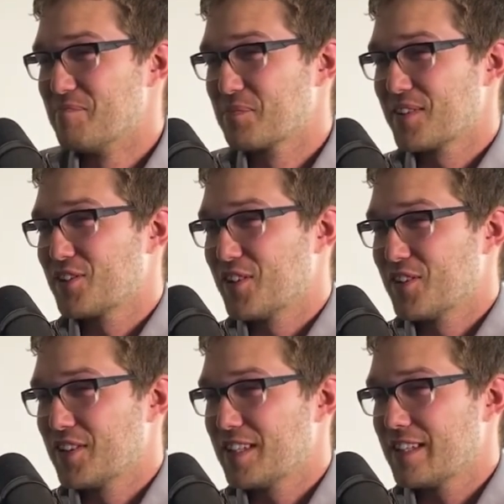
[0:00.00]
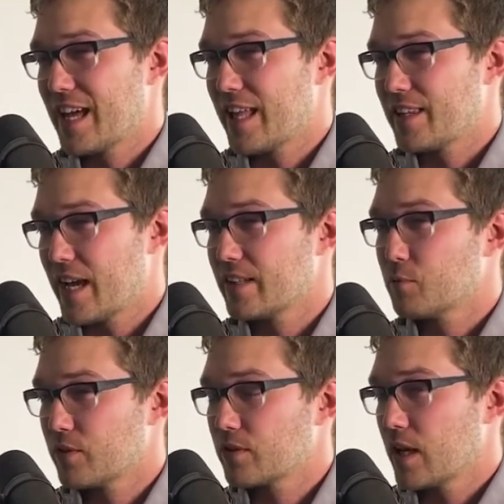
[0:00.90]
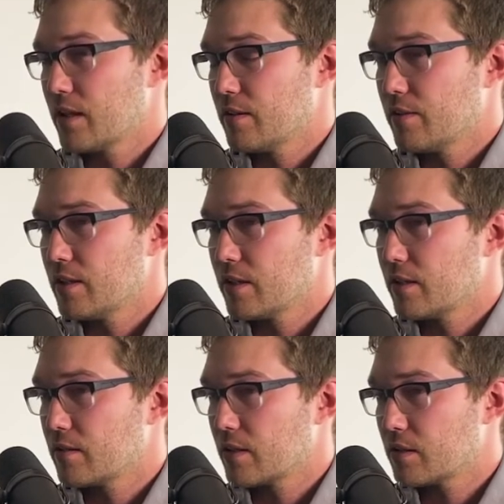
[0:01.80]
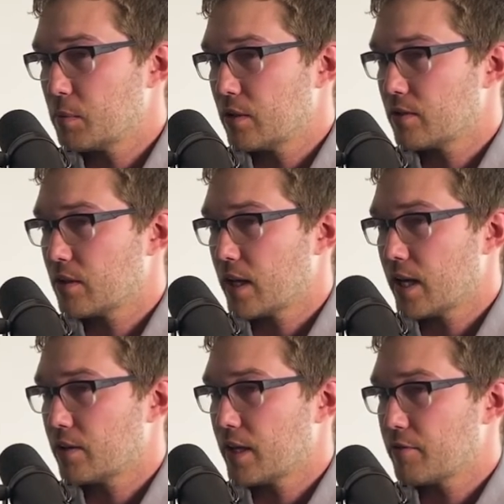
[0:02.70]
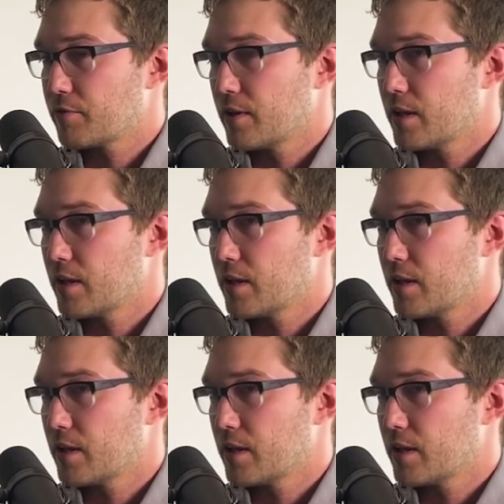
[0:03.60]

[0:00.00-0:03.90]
So that was kind of the experience that I had on that front.